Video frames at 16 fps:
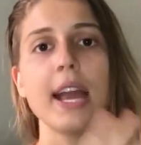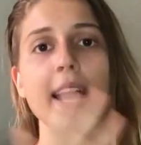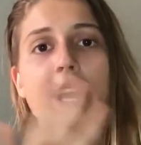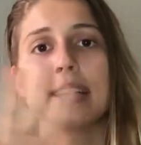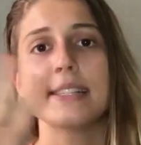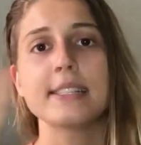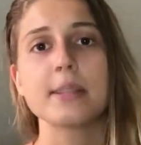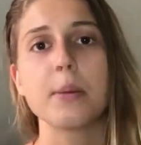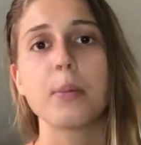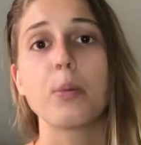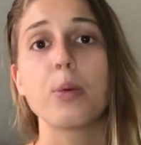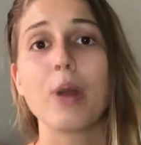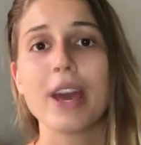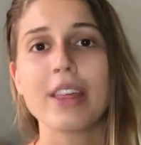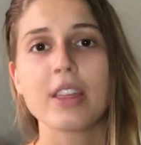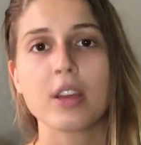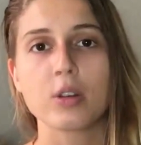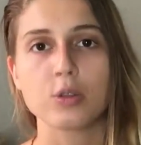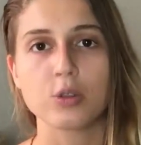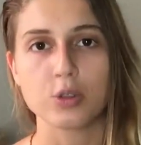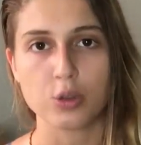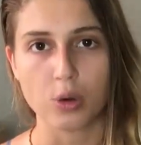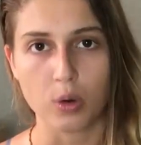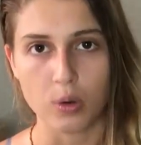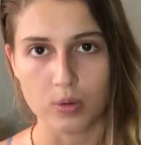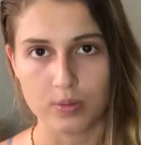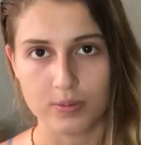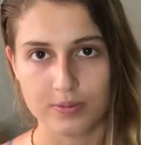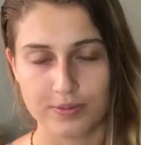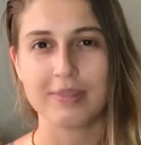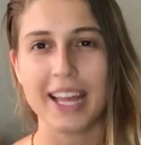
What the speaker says: as breath control.